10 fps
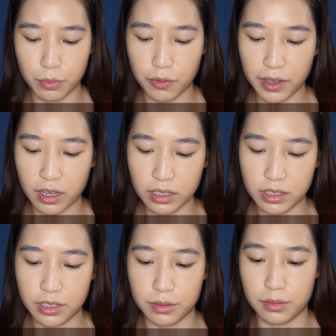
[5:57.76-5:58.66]
moving on
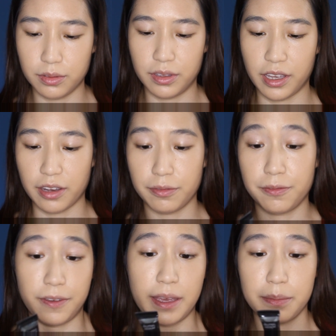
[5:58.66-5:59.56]
to their
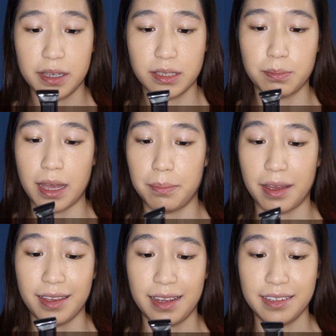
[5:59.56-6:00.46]
famous Bye
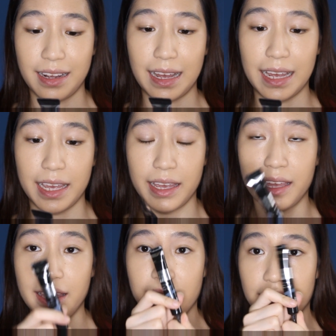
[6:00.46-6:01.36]
Bye Under Eye
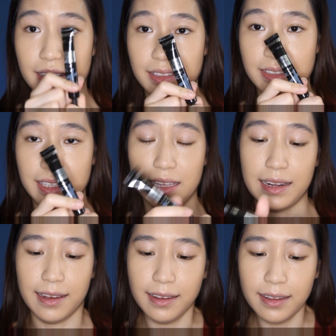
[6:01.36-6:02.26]

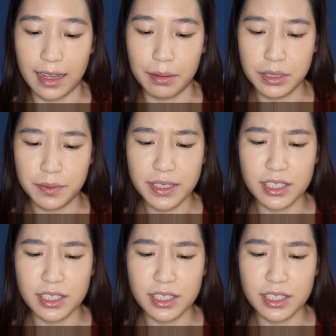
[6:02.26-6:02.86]
concealer. I was first